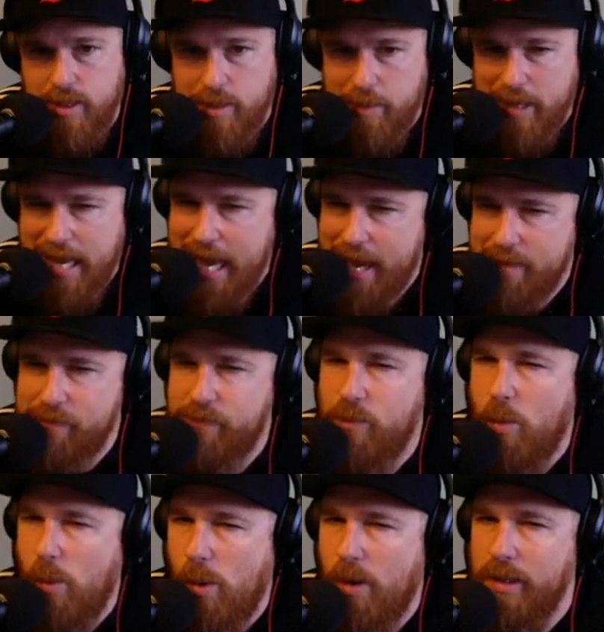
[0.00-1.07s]
But I have
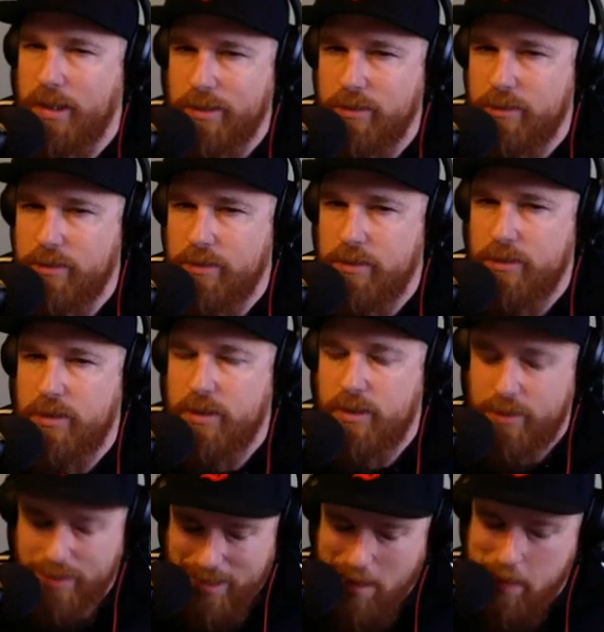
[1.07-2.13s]
one.
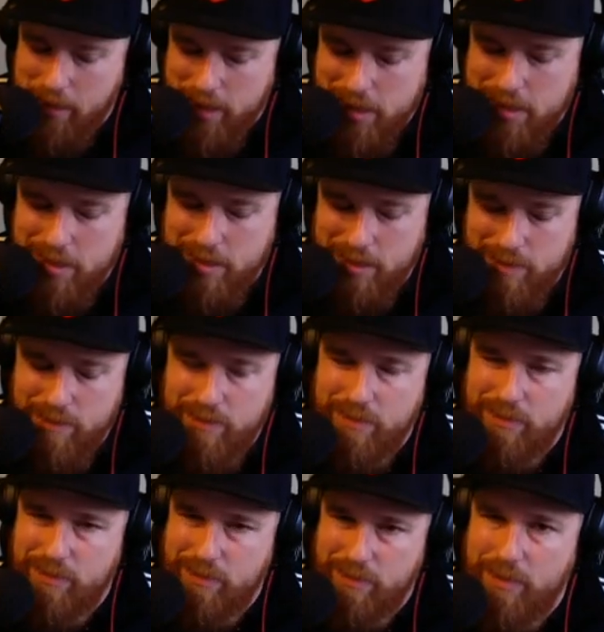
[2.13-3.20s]
I mean, this is
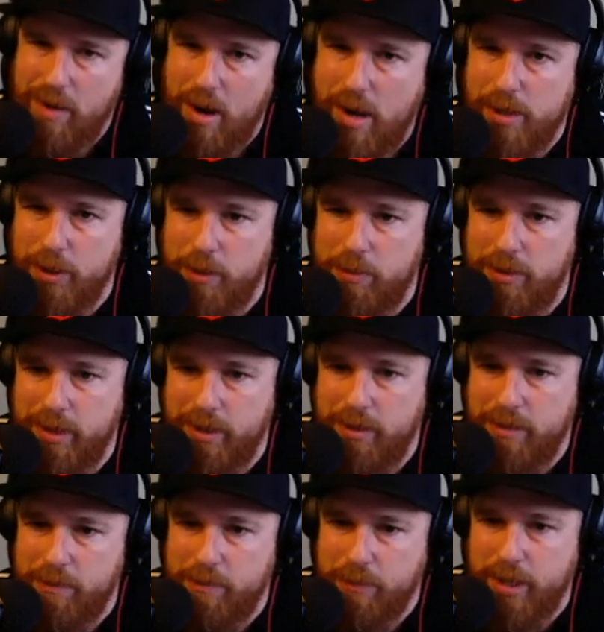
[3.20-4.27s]
arguably
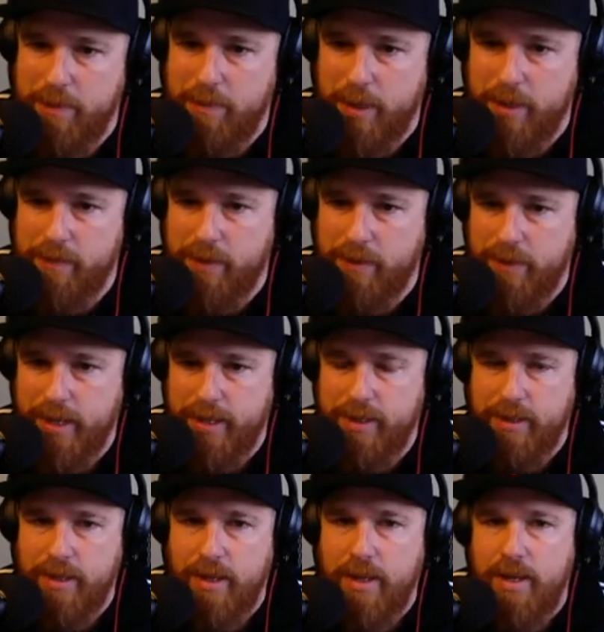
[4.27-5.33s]
pretty perfect, right?
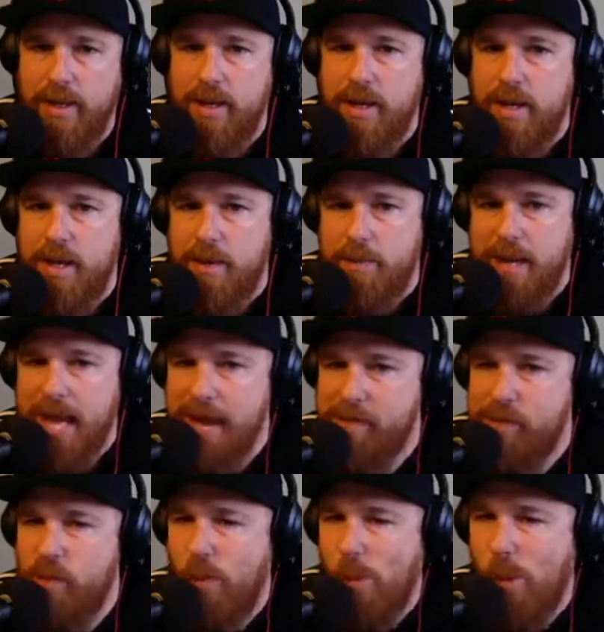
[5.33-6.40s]
But I have
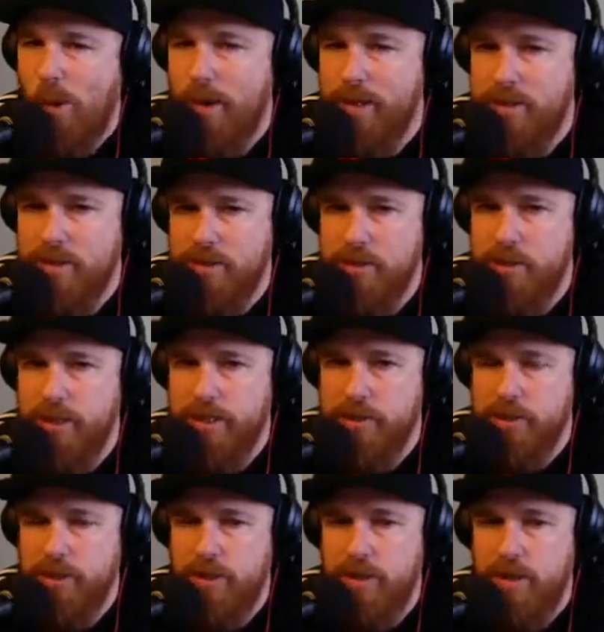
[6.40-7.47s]
one
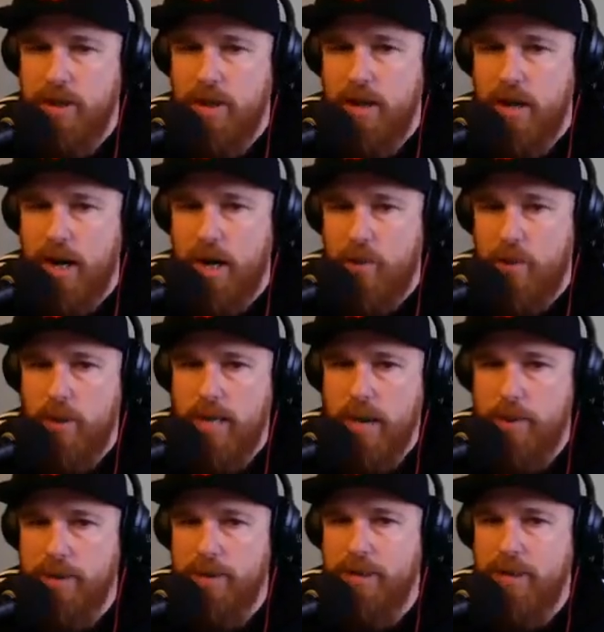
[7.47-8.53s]
suggestion on what I
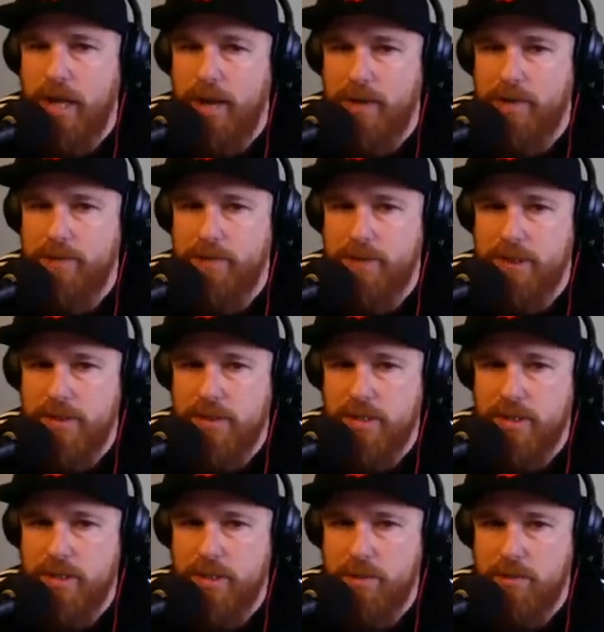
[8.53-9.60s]
would love to
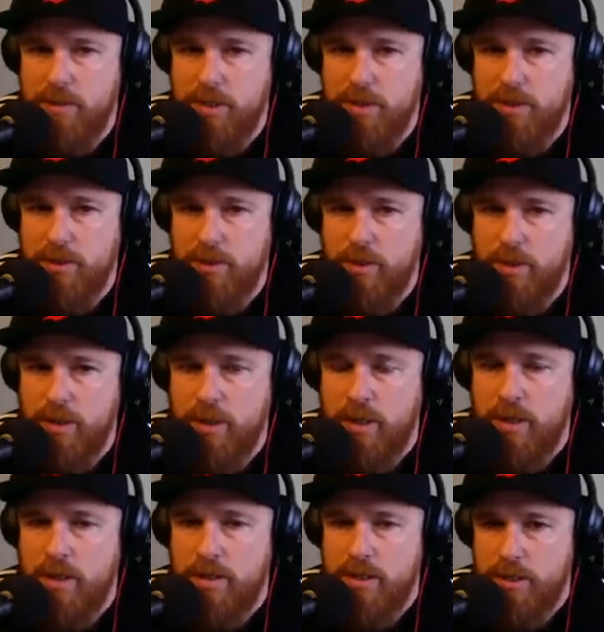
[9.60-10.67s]
see them do
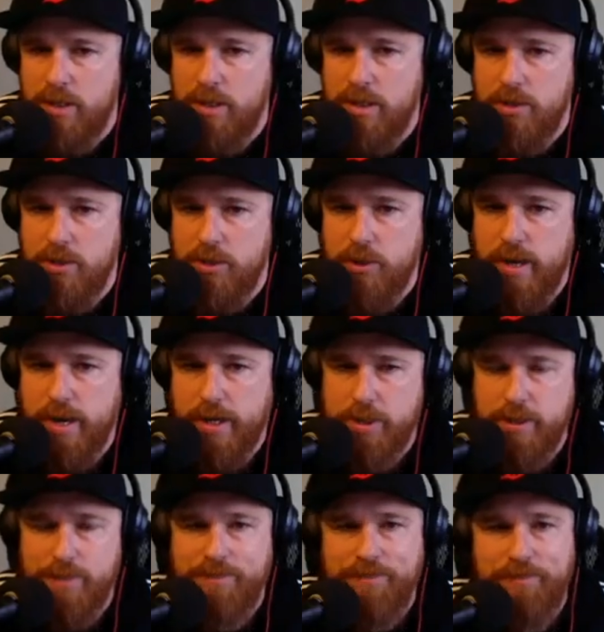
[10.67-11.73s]
to this
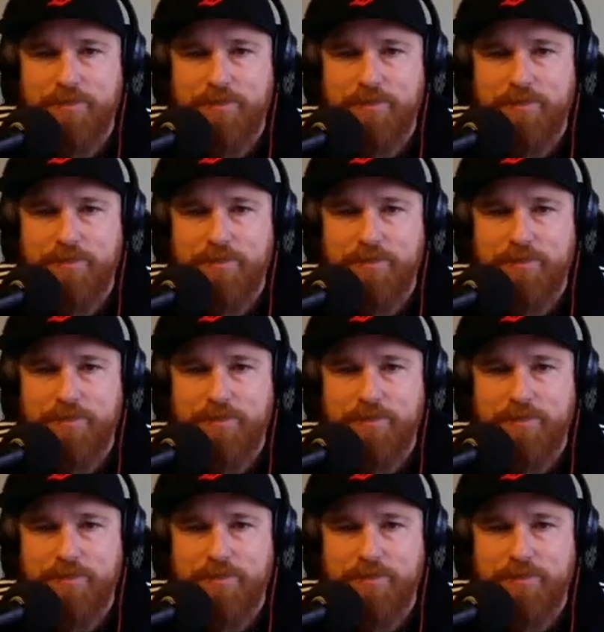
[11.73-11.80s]
attraction.